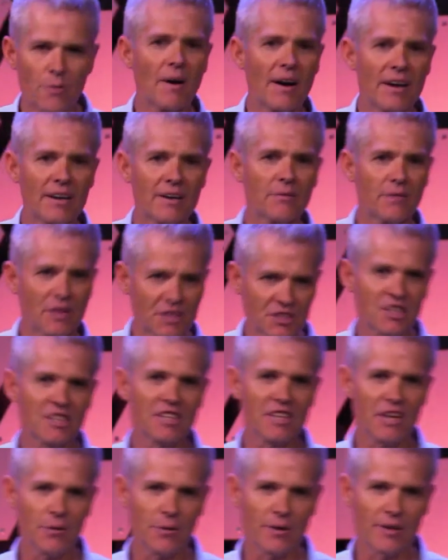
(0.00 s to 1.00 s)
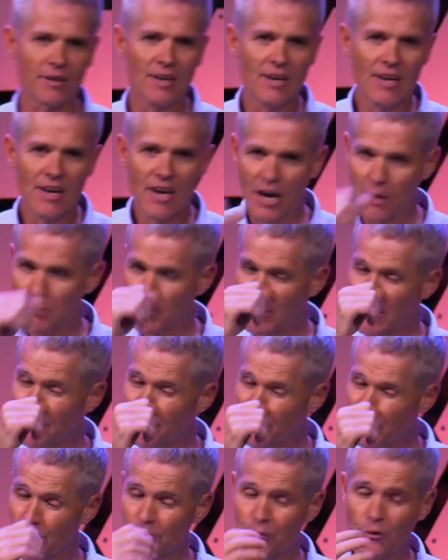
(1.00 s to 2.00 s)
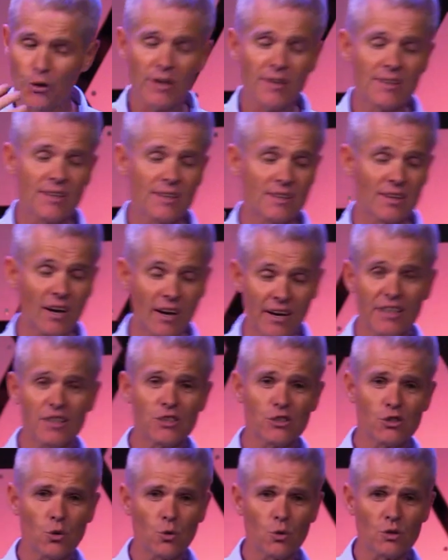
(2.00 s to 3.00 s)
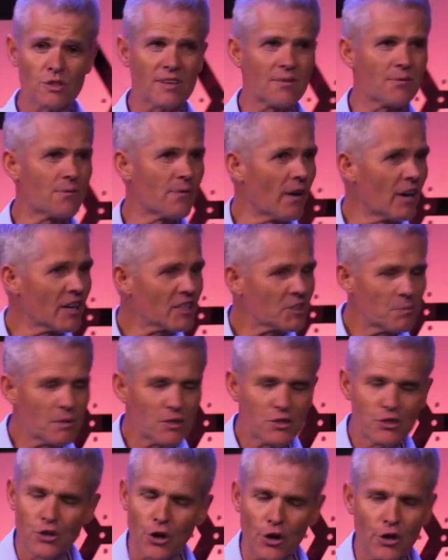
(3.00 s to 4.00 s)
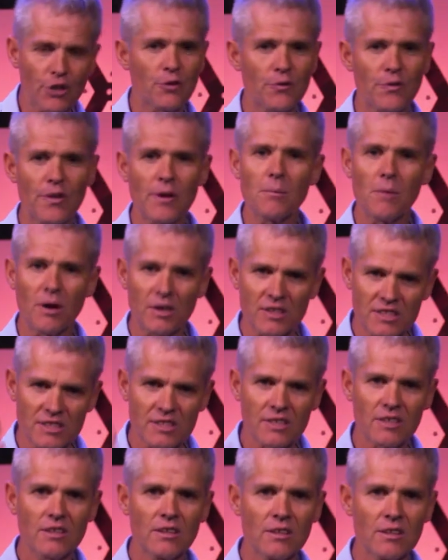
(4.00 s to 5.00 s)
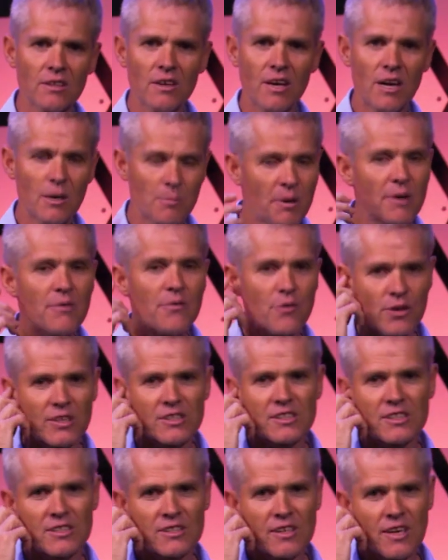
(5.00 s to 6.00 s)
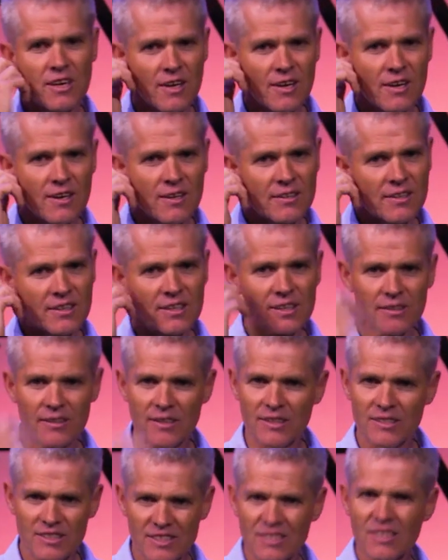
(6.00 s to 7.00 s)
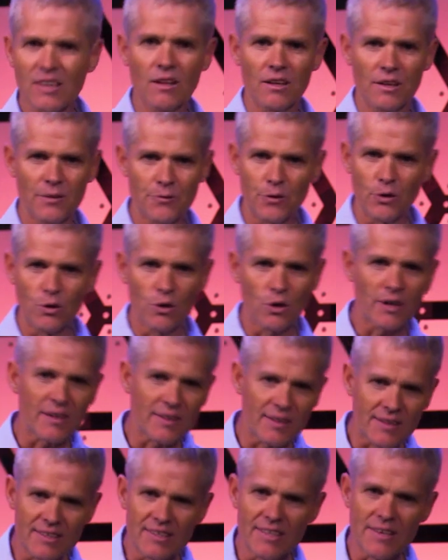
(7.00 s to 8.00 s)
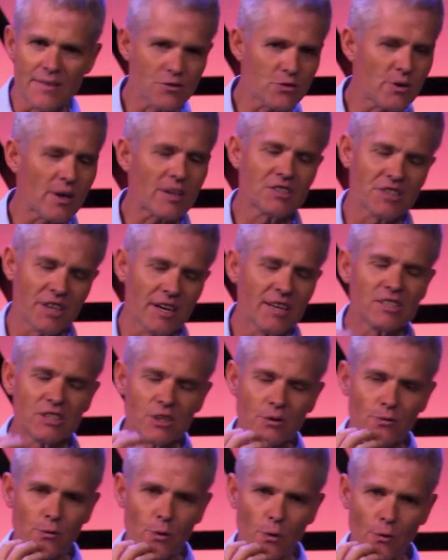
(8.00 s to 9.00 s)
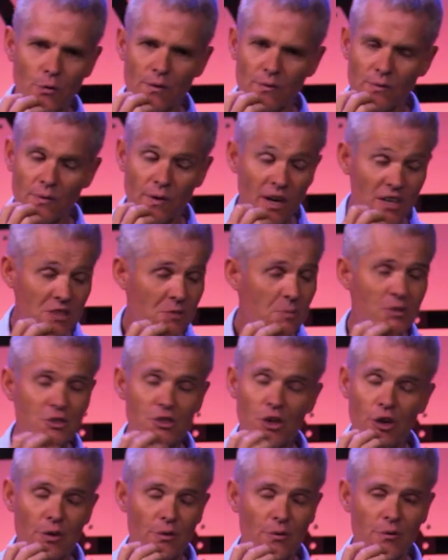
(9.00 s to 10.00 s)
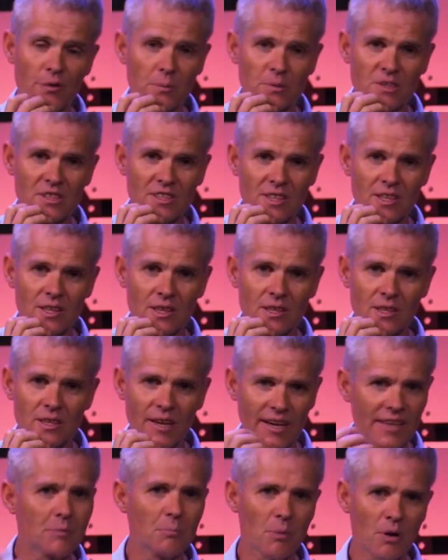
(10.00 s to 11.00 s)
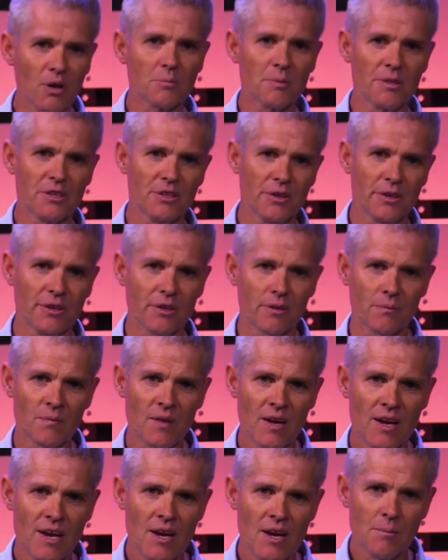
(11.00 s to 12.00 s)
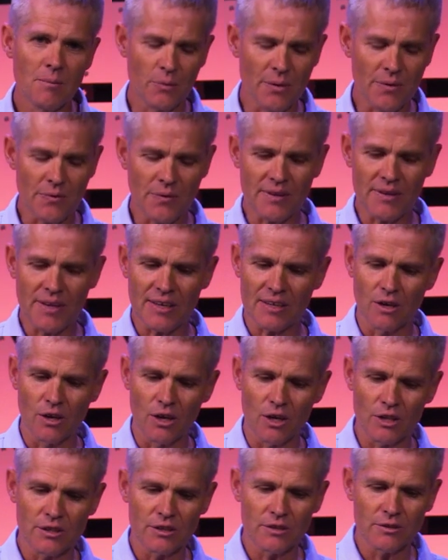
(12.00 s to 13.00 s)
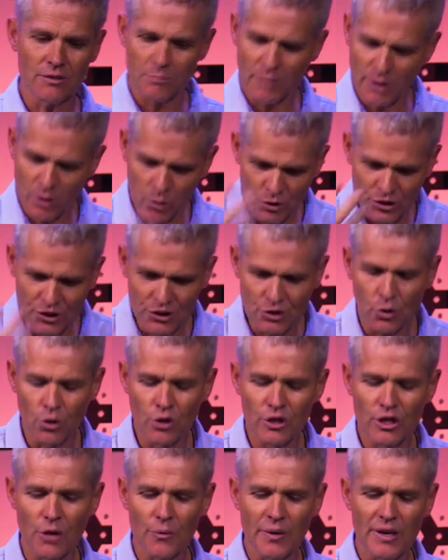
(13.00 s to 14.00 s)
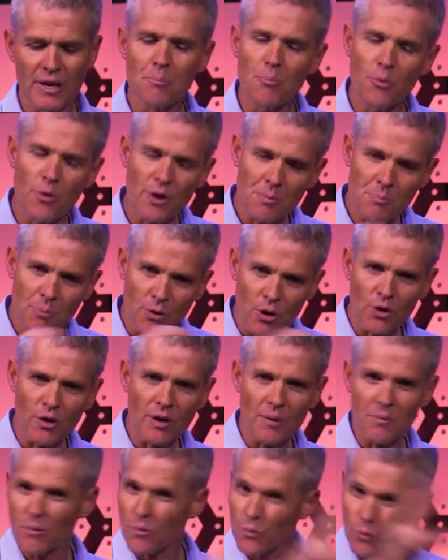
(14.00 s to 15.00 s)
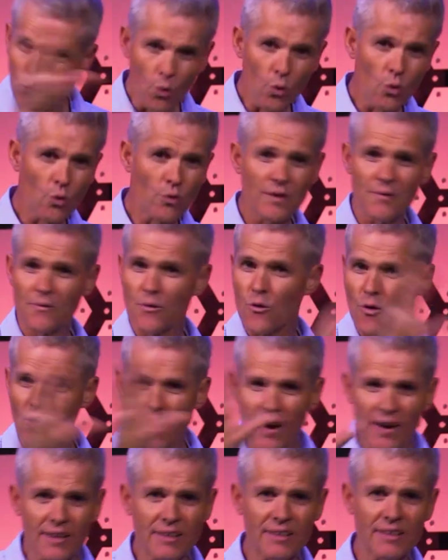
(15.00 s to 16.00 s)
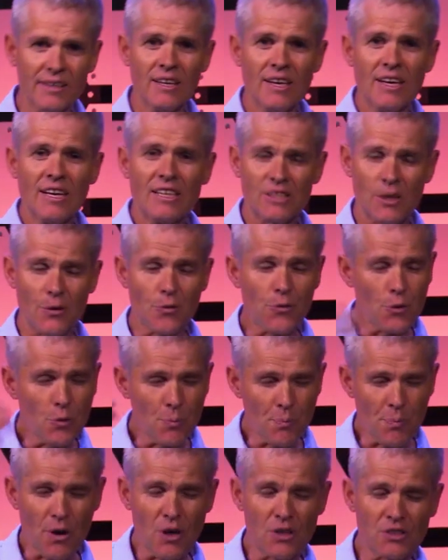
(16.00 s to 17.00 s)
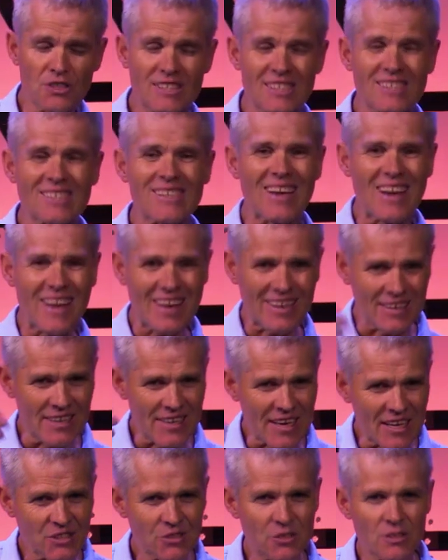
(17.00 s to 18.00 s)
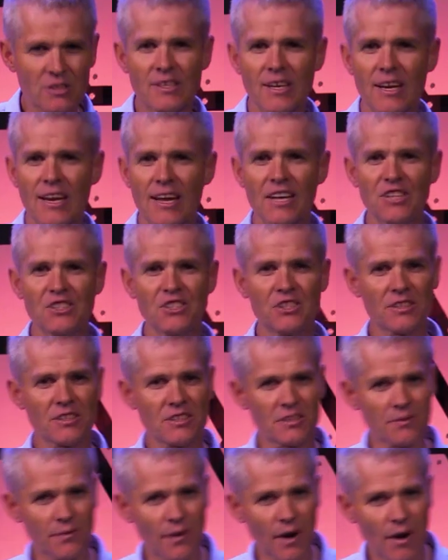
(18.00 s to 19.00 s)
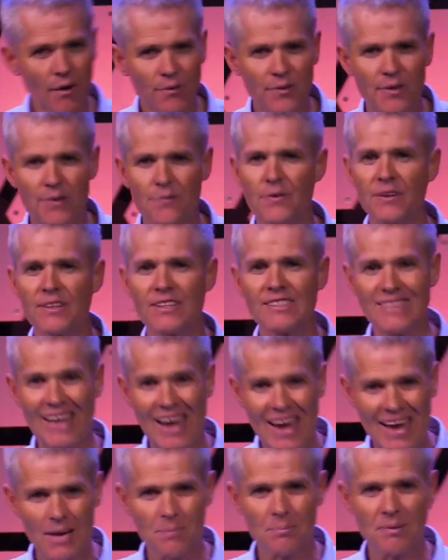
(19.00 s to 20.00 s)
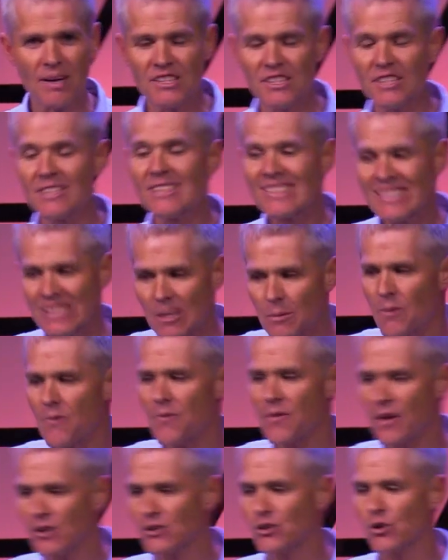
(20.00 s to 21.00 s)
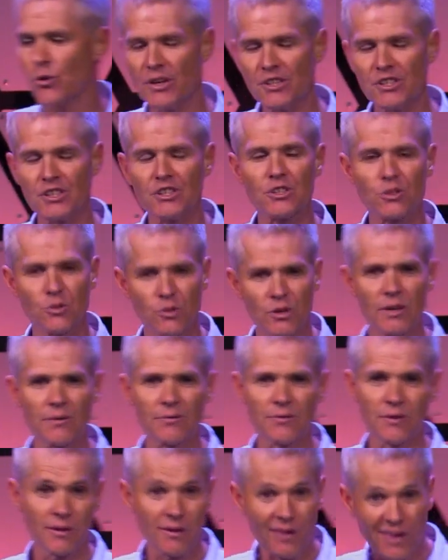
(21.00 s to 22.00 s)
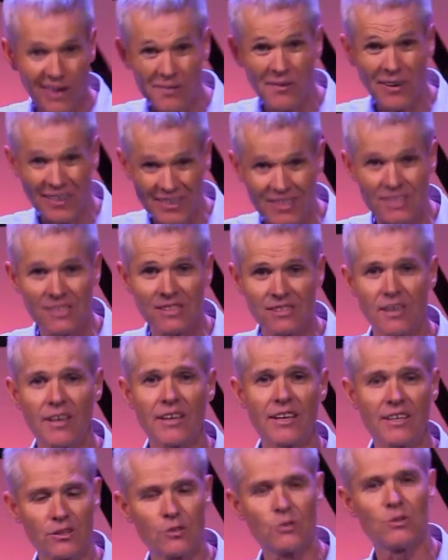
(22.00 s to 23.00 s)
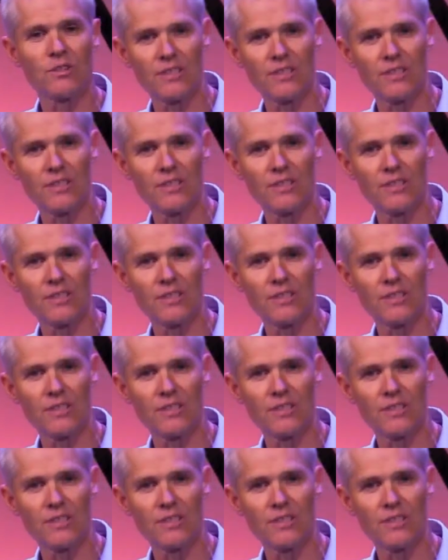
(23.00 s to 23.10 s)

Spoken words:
remain vegetarian. I mean, even if you look at the dinosaurs, the vast majority of them are still herbivorous. The skull, if you look at the teeth structure and so forth, the vast majority of them still ate plant material. But we think that God, because he's all-knowing, he pre-programmed with all the variety. So through processes like natural selection, survival of the fittest, adaptation, some of those creatures could have, you know, kind of like decided